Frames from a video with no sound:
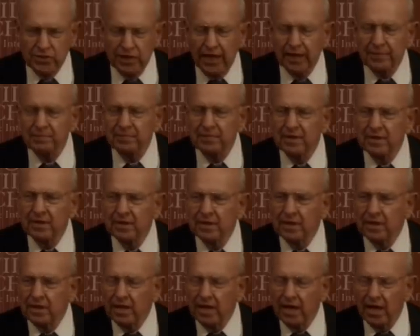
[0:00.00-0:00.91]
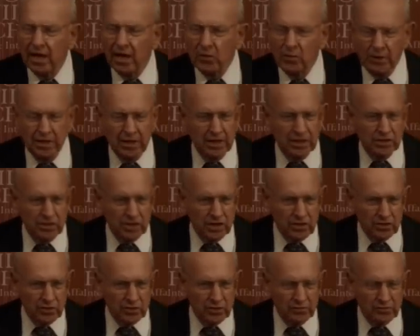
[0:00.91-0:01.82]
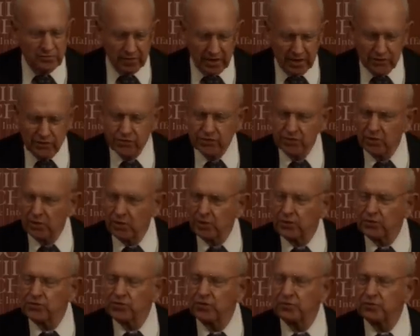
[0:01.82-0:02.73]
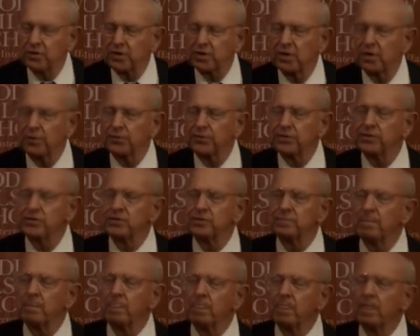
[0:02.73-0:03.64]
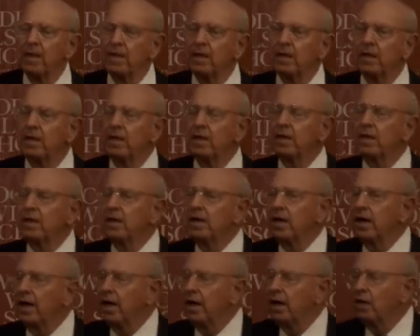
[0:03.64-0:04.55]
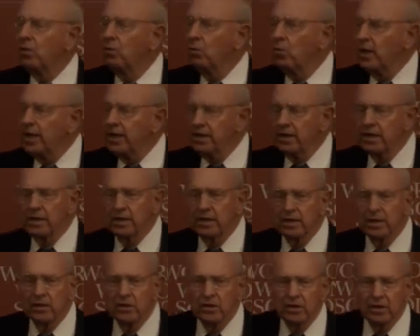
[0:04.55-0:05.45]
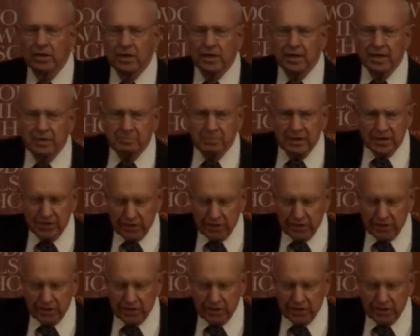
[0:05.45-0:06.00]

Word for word: that uh, we continue to face serious difficulties. Uh, what can be